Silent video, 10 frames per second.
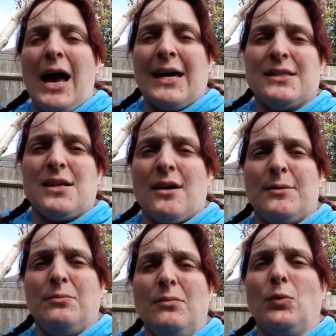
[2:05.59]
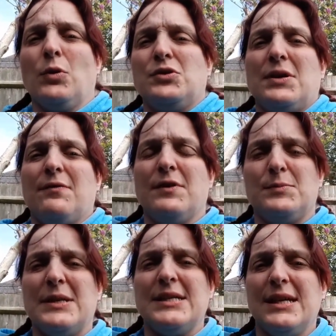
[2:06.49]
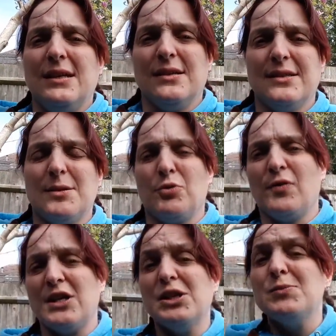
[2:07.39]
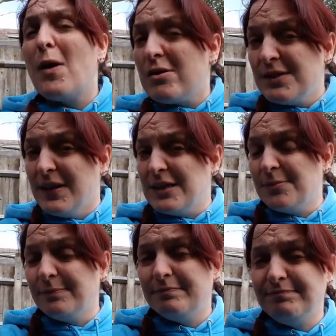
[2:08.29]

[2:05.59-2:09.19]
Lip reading: And I'm wondering if vitamin D deprivation is part of it.